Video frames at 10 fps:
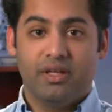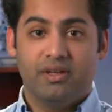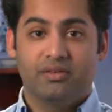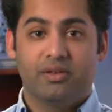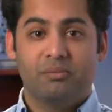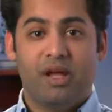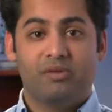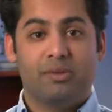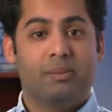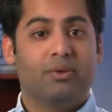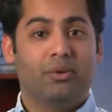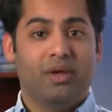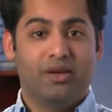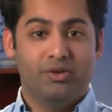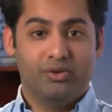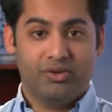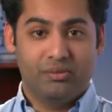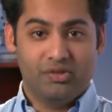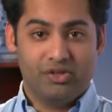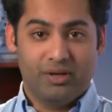is sometimes people don't get used to
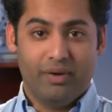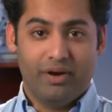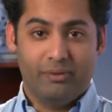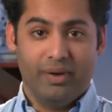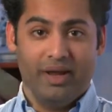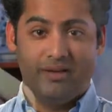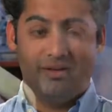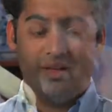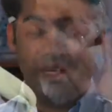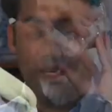the machine right away. It